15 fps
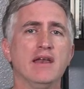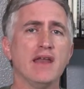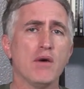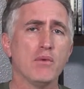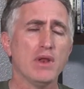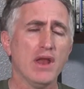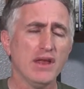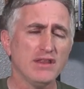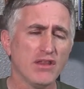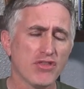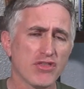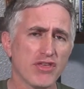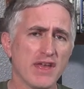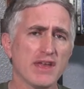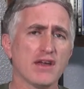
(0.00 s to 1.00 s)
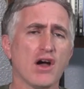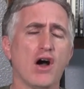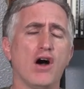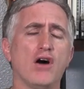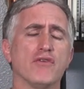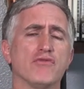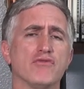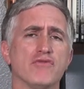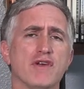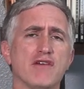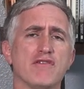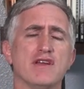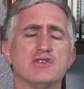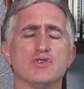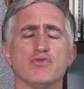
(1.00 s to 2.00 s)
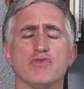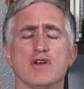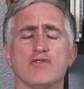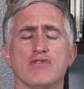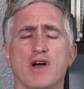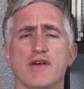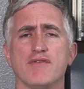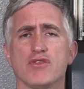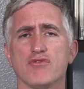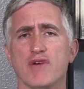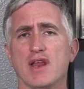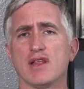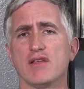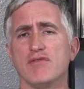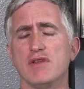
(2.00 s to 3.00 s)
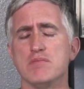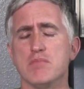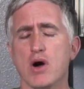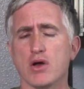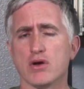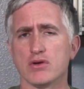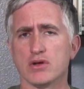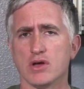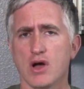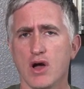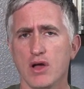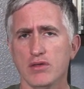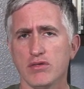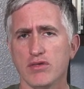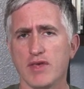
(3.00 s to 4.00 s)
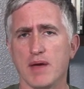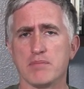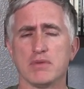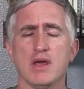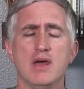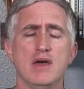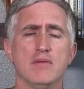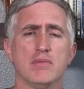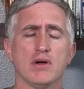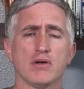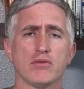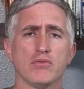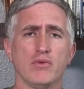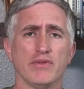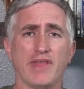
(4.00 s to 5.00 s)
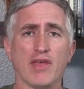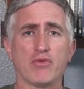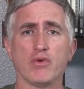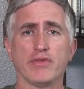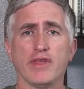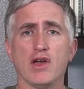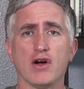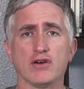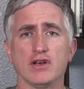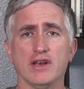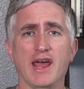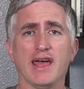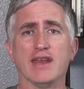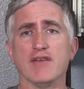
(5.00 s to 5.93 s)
Now, we like to think of rear engine rear drive as a relatively modern concept because, well, that's what they are today.